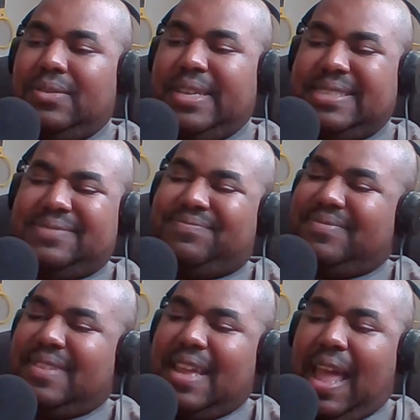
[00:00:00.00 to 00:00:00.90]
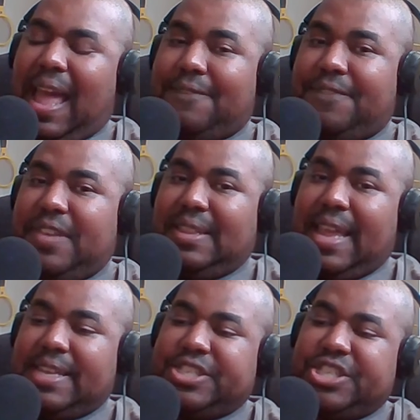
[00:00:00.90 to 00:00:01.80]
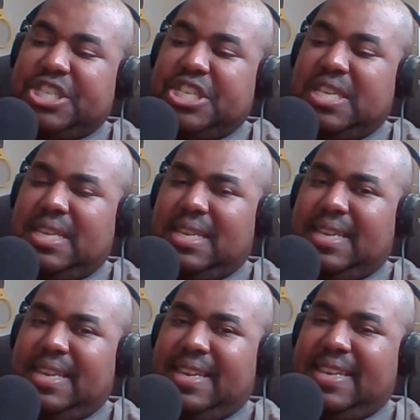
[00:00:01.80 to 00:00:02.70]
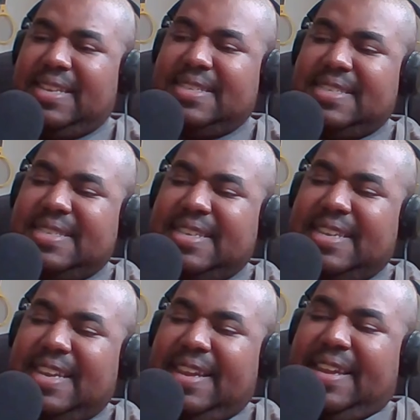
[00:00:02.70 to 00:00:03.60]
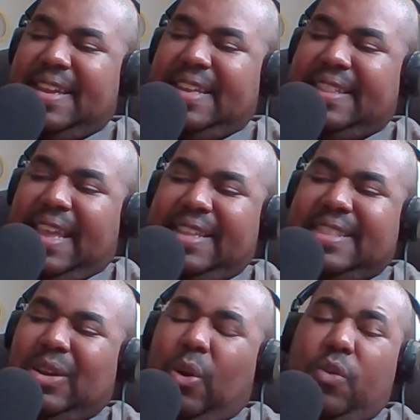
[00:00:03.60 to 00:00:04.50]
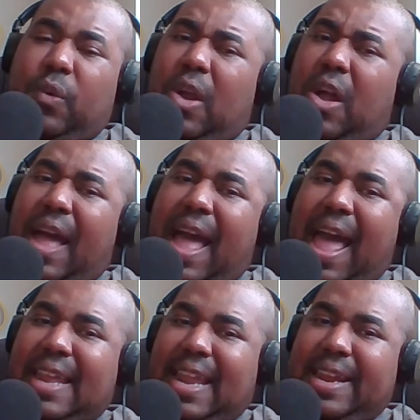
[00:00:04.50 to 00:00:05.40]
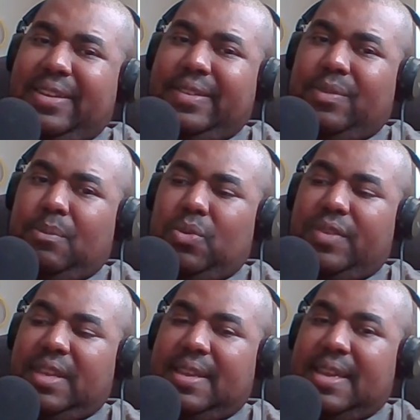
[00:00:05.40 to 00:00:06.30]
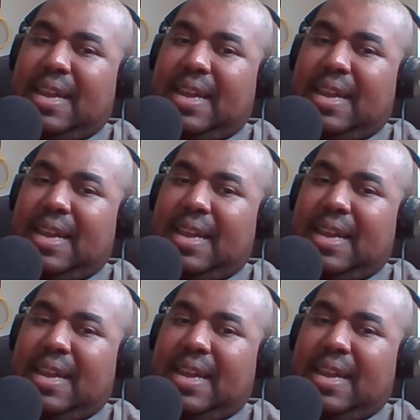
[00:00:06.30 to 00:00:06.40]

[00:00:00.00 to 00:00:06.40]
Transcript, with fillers: which I feel like she is like the overall highlight of this movie.